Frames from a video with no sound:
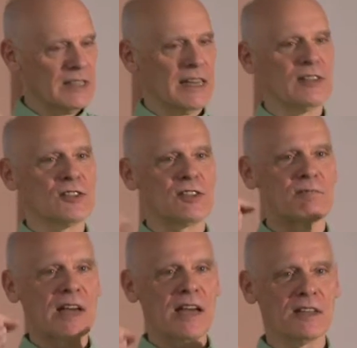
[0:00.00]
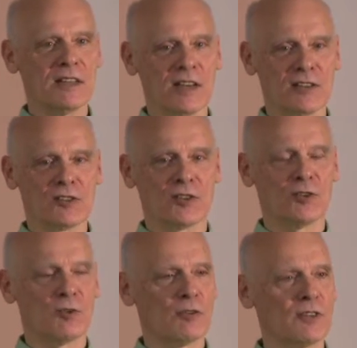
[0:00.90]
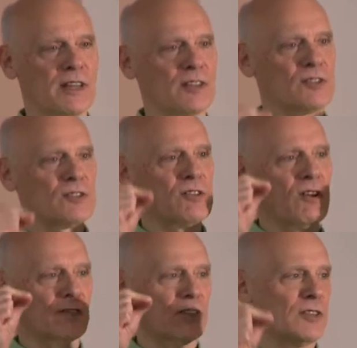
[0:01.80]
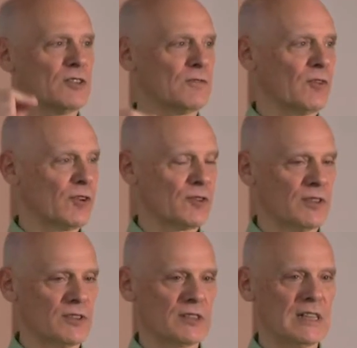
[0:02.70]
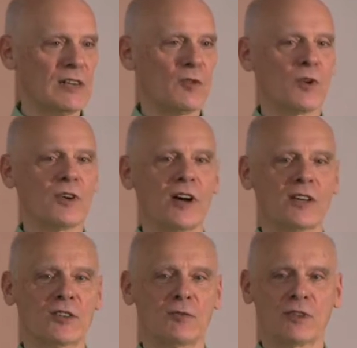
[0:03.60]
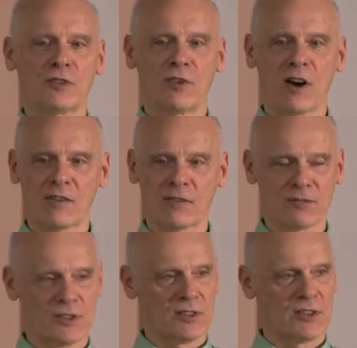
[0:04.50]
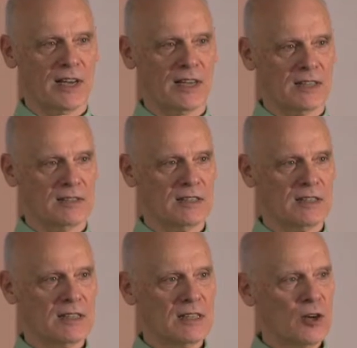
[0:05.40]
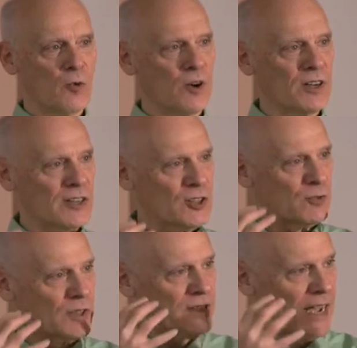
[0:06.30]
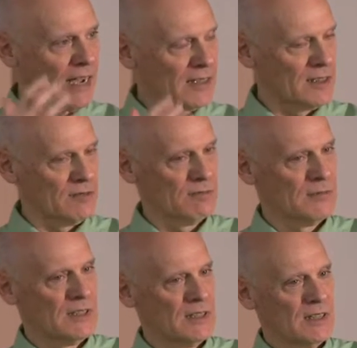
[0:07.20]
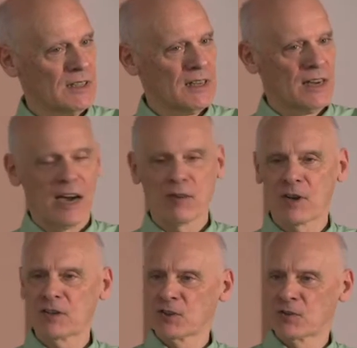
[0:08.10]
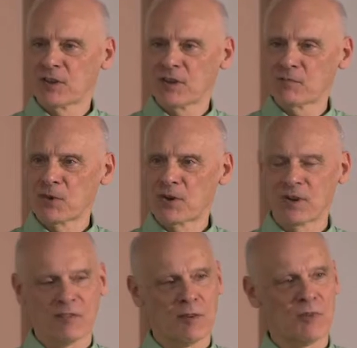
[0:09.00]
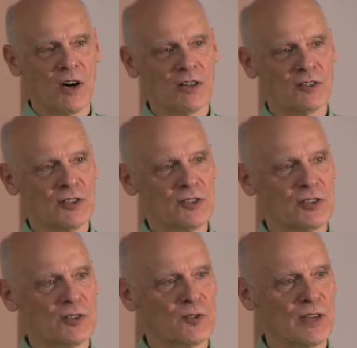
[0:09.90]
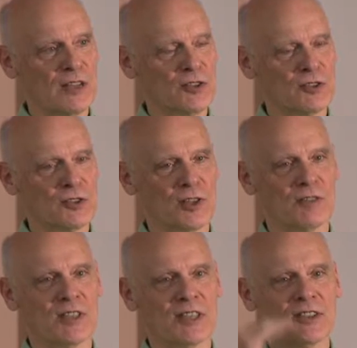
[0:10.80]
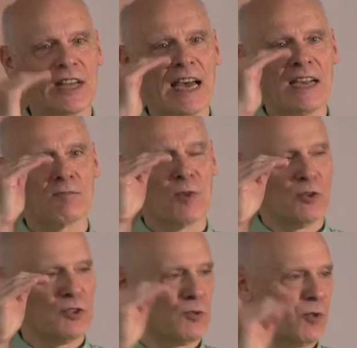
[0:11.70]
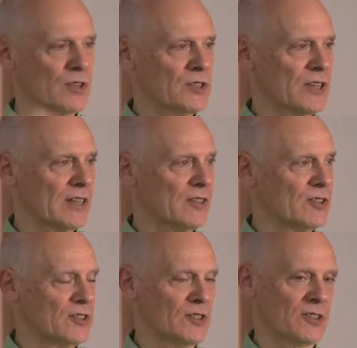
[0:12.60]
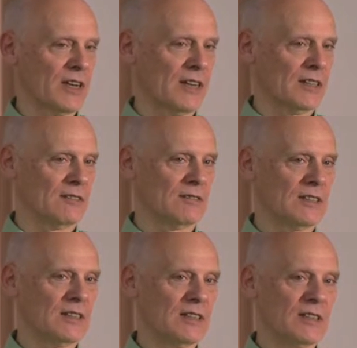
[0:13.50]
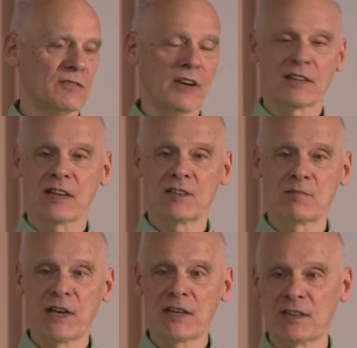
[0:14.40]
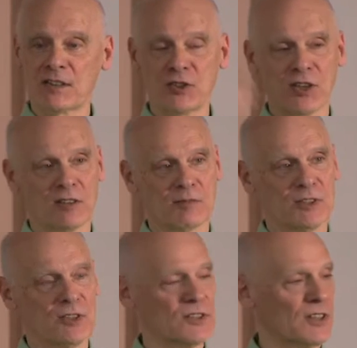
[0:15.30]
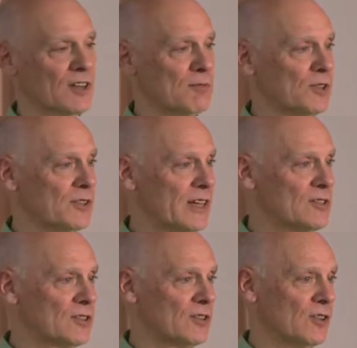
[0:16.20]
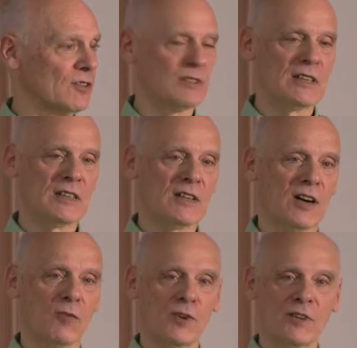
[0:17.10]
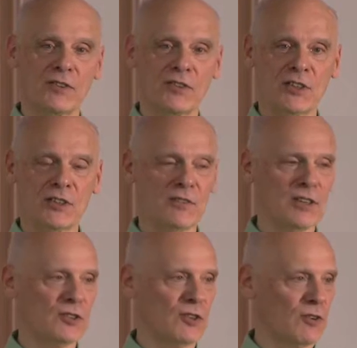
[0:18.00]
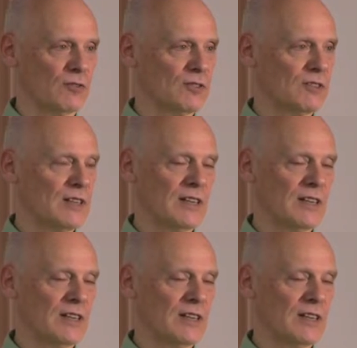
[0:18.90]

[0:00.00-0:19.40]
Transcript: and he's commanding us to go out and assault his fortress. We're not to withdraw from society. We're not to attack them. I run into a number of apologists and creationists who have an attack mode towards secular society. In fact, I debated a gentleman just a couple of nights ago on one of your TV shows,